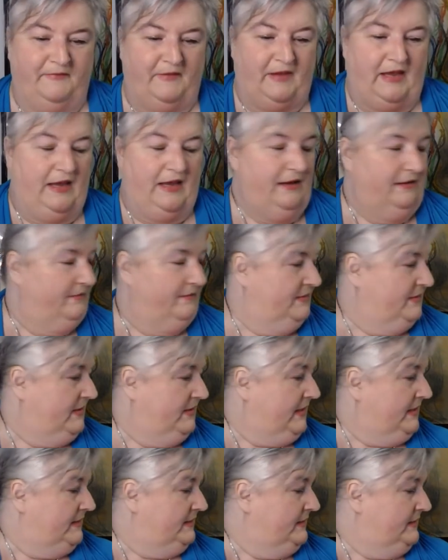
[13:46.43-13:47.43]
Okay, so
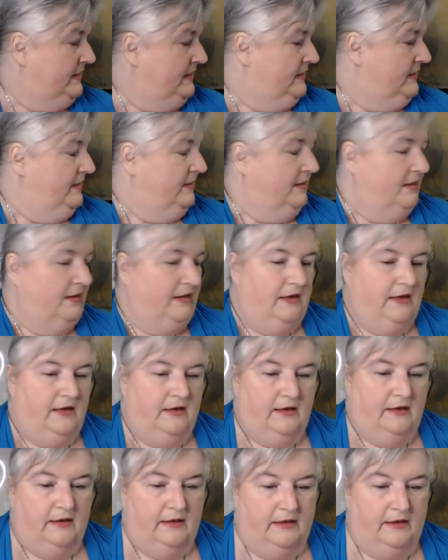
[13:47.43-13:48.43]
that's
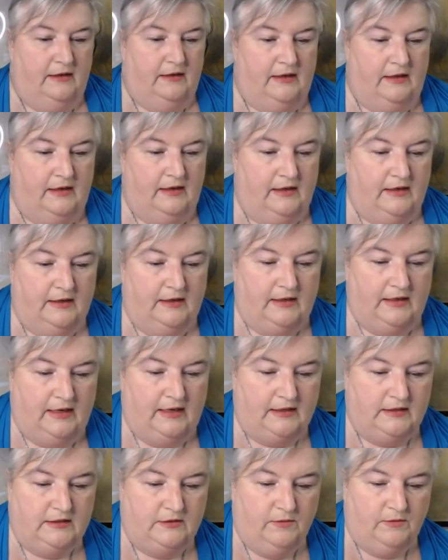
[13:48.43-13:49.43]
then the
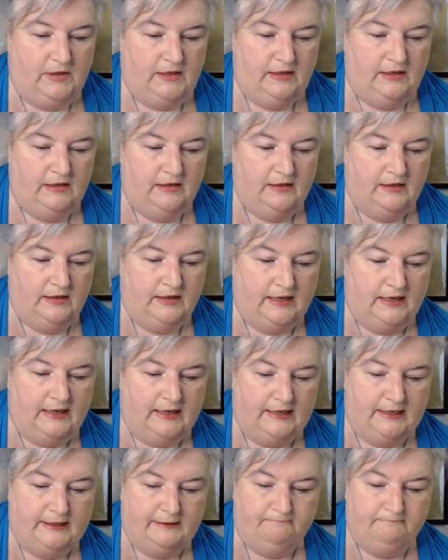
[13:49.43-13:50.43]
next one.
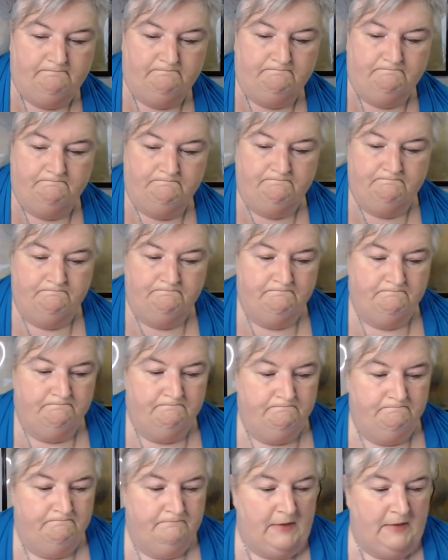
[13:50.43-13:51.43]

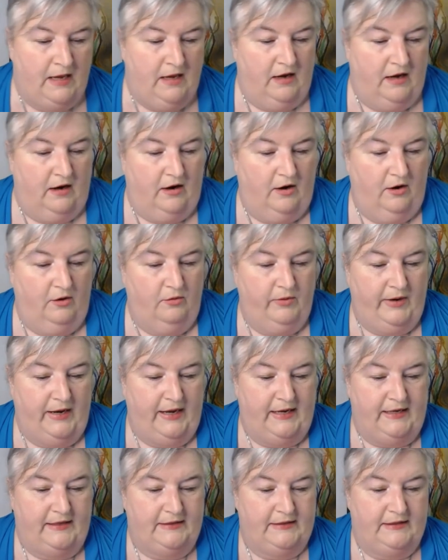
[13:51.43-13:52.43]
All
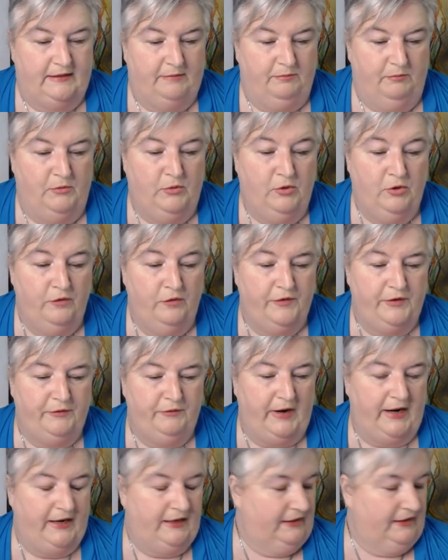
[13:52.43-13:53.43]
right, moving
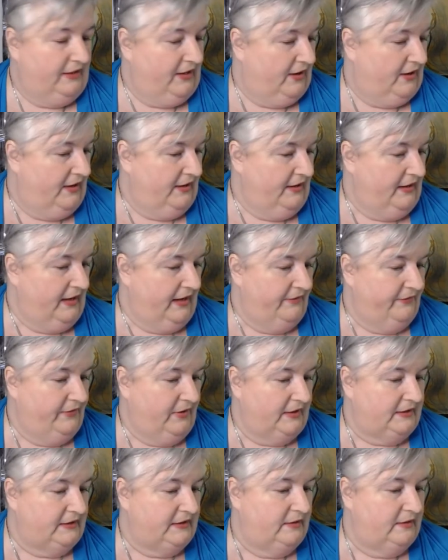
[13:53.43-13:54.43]
right along, I've
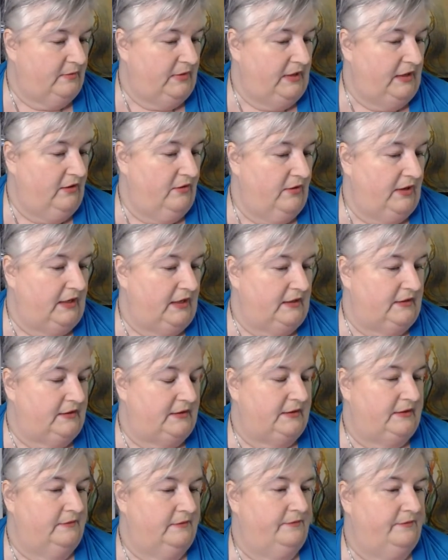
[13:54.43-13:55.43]
got some
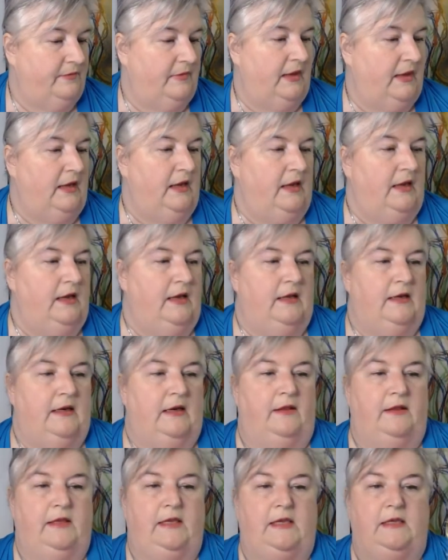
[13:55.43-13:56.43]
earrings.
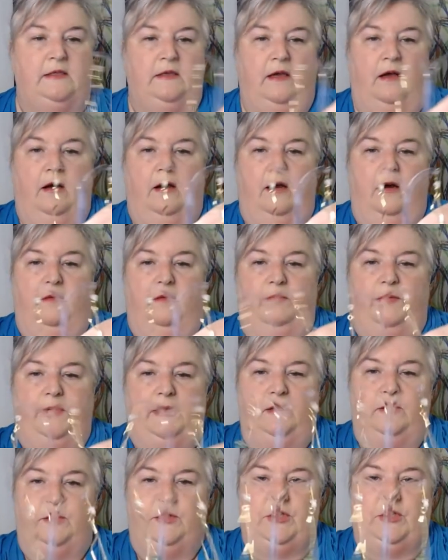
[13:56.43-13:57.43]
Now these are
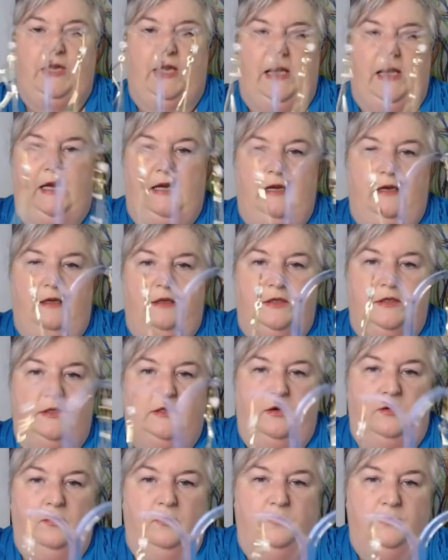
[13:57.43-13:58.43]
real jade
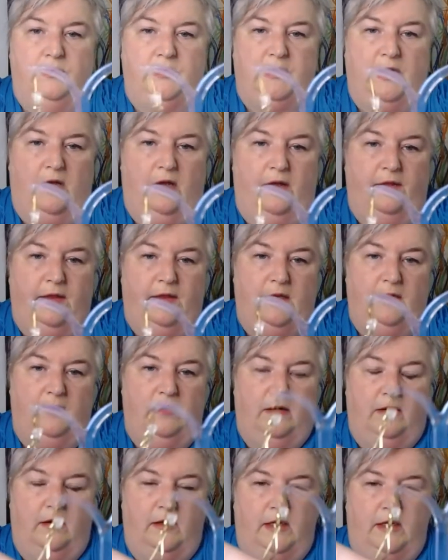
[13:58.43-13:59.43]
stones on
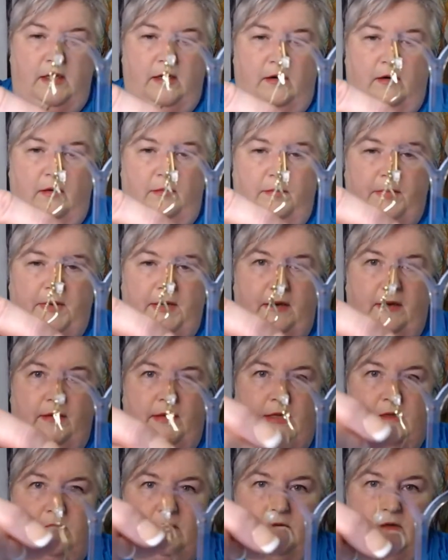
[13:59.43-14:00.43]
here, but
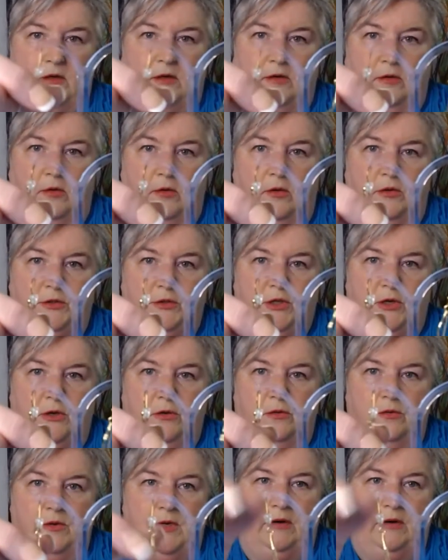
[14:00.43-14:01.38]
these are gold tone